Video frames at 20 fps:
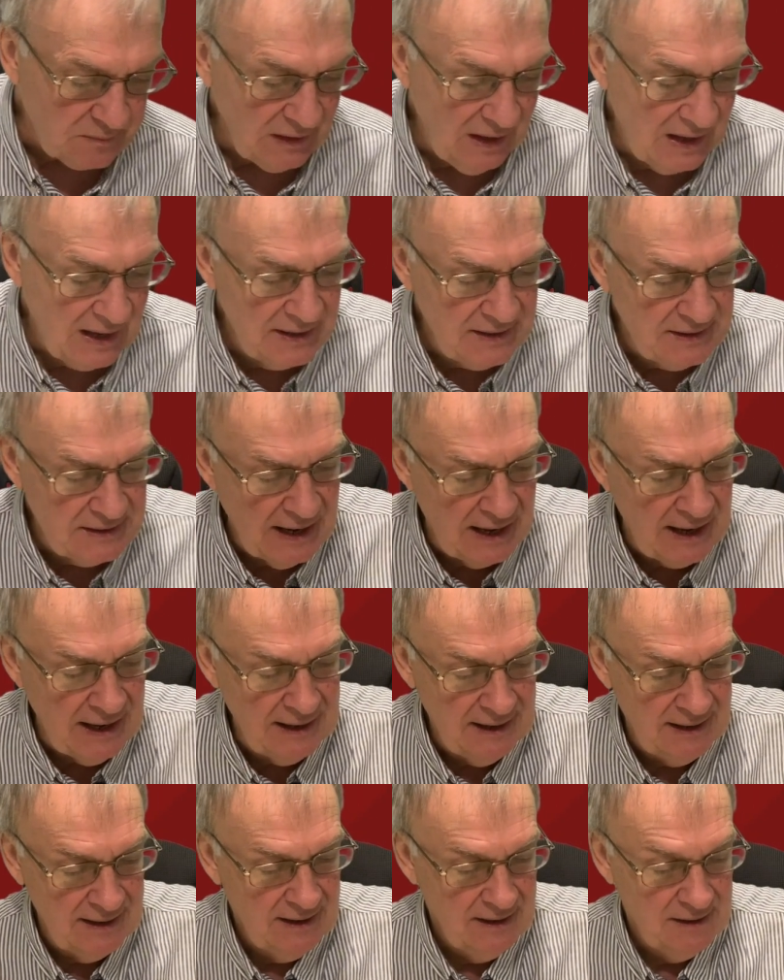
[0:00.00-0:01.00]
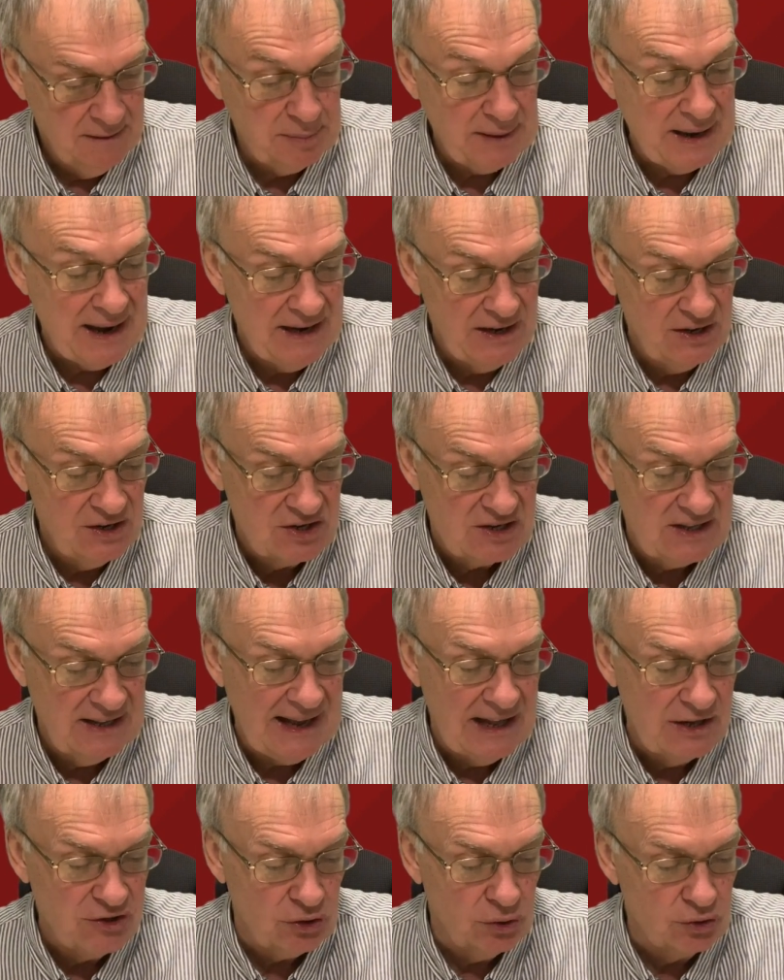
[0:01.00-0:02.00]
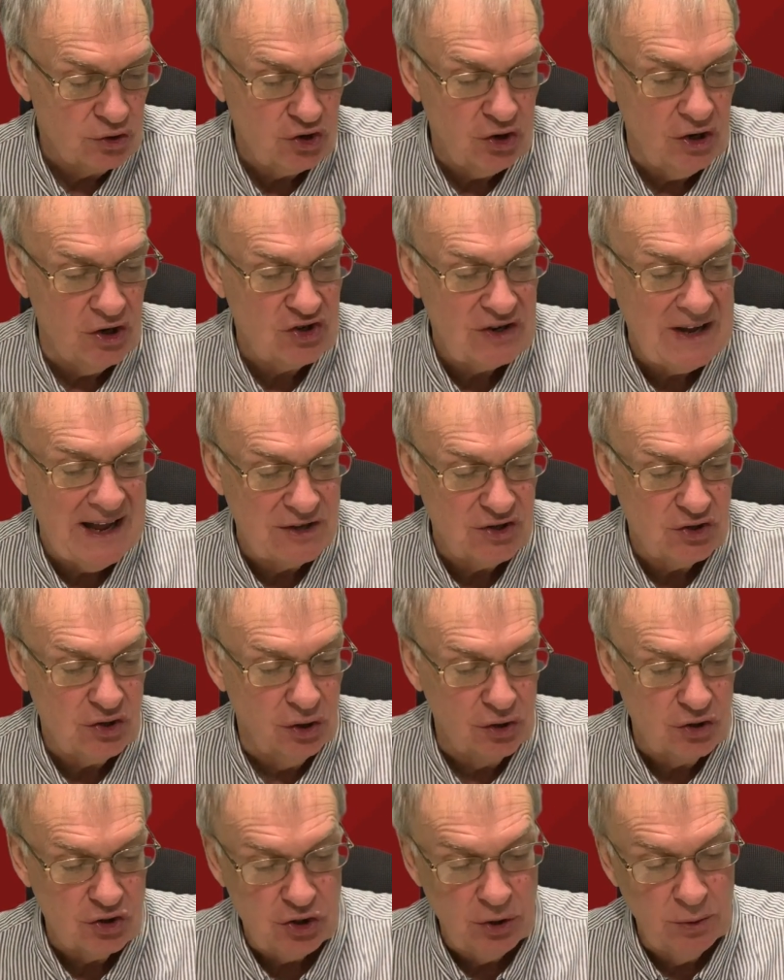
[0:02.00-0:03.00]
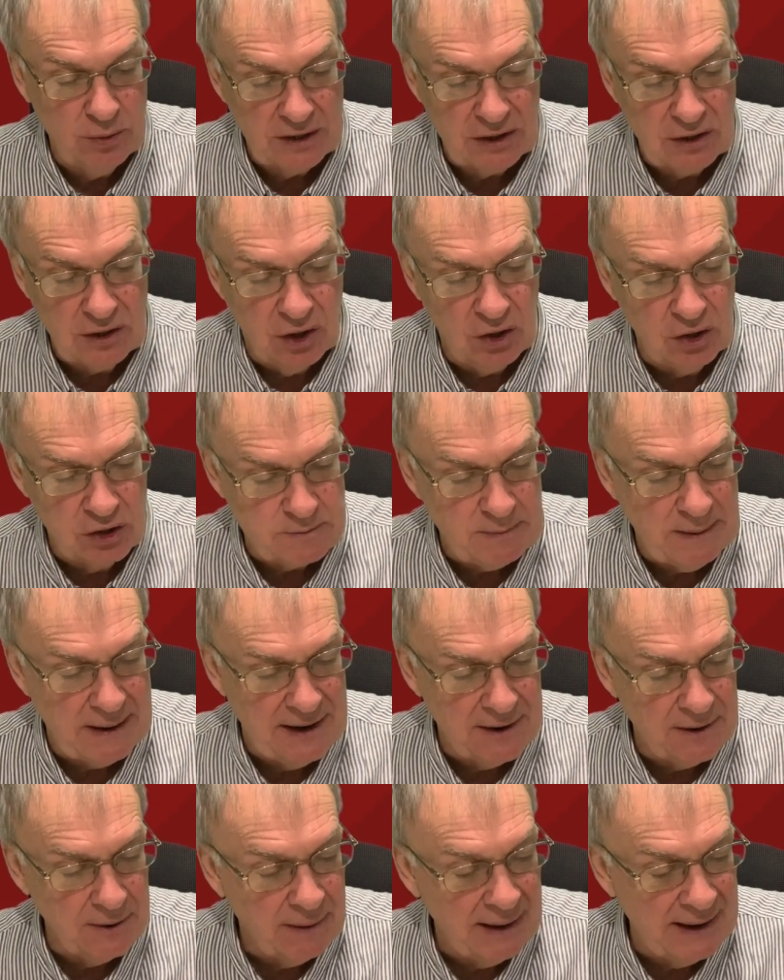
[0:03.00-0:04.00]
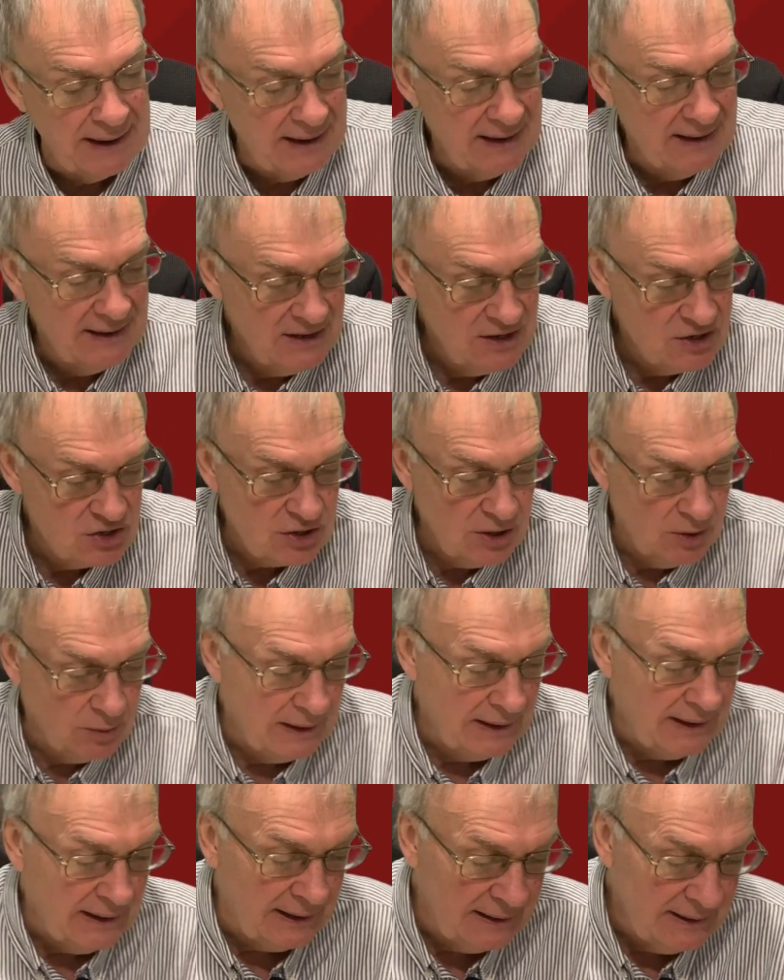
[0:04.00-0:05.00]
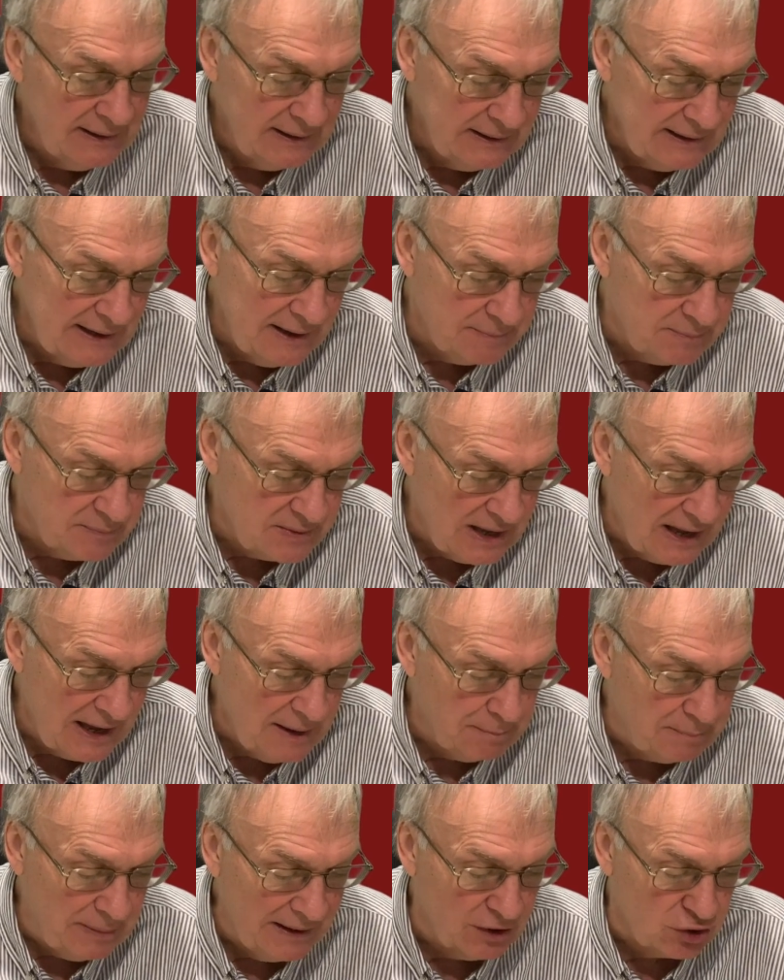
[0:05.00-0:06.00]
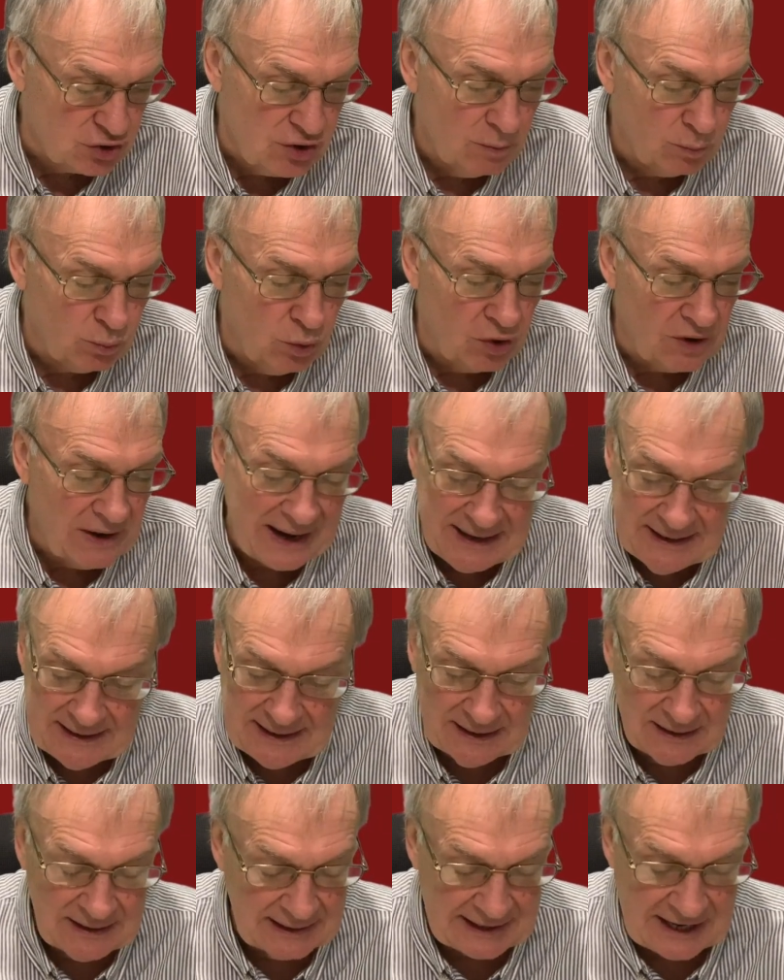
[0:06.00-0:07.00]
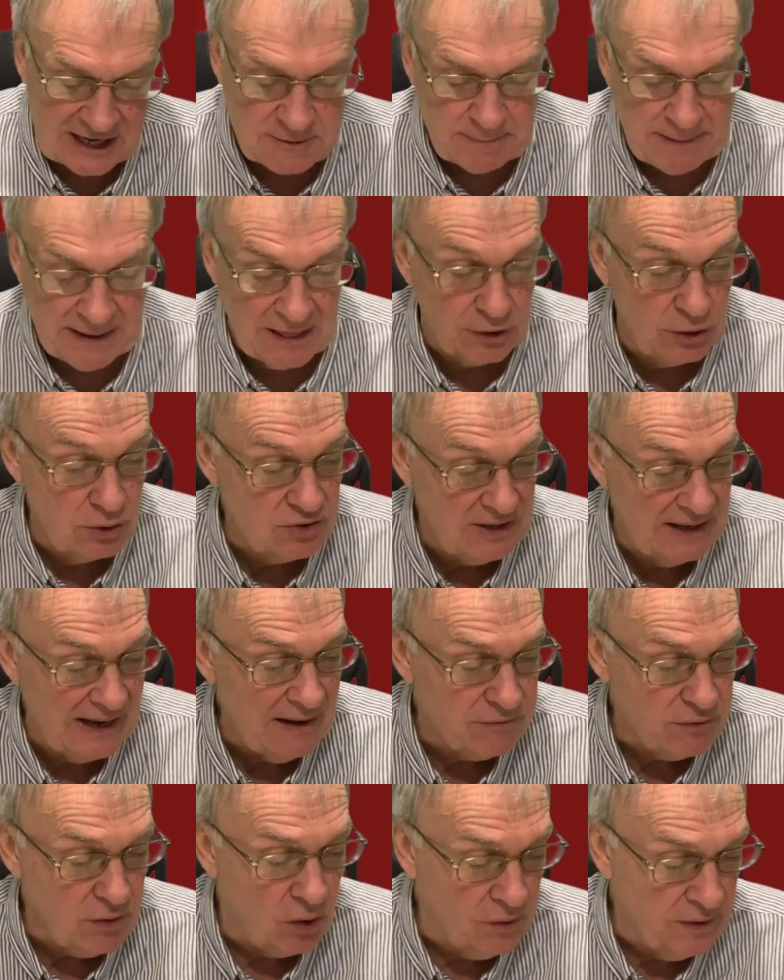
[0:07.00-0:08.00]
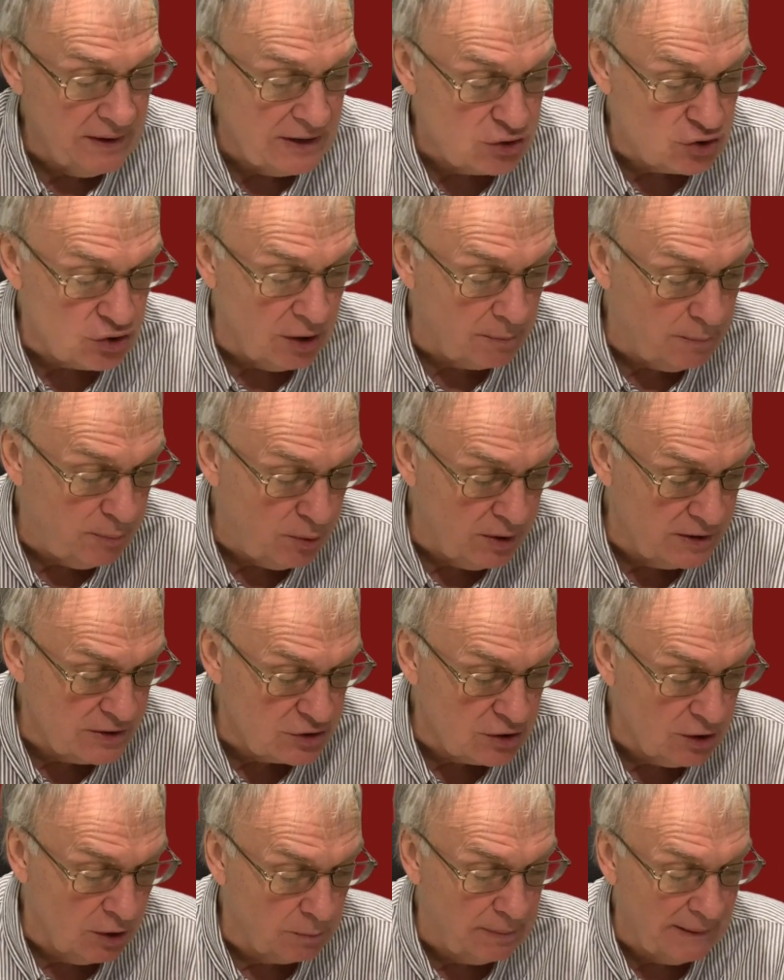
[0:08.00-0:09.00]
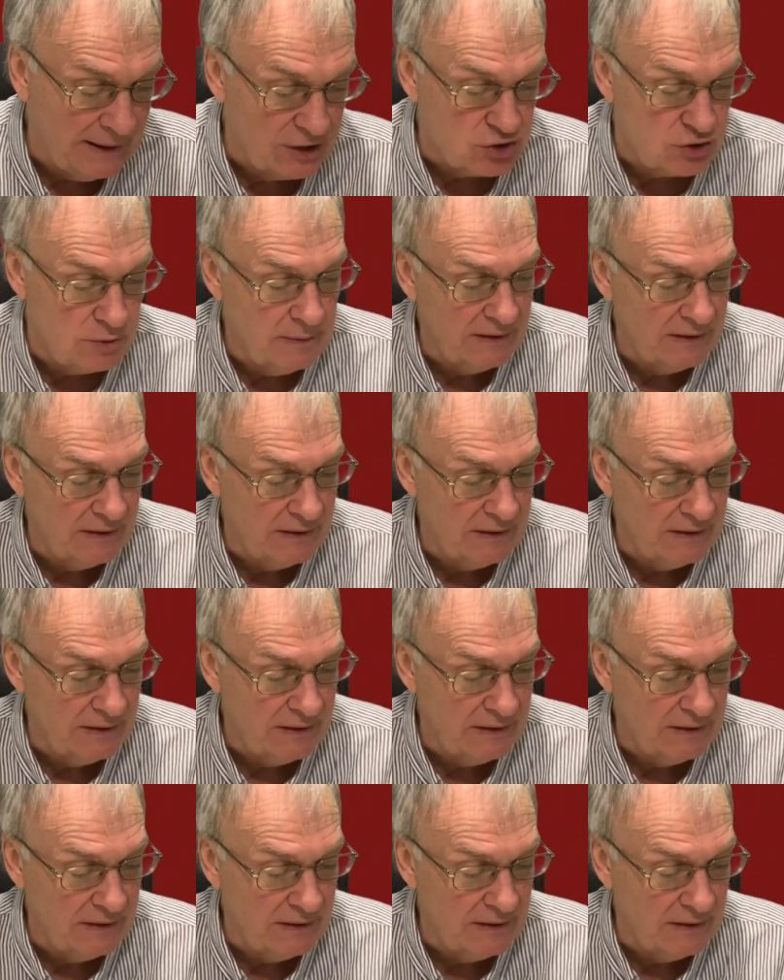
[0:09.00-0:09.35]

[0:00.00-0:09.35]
And Brighton's Leandro Trossard scored 2 of the goals, by the way. So, Belgium won 8-0 against Belarus. They have already dropped points, though, Belgium.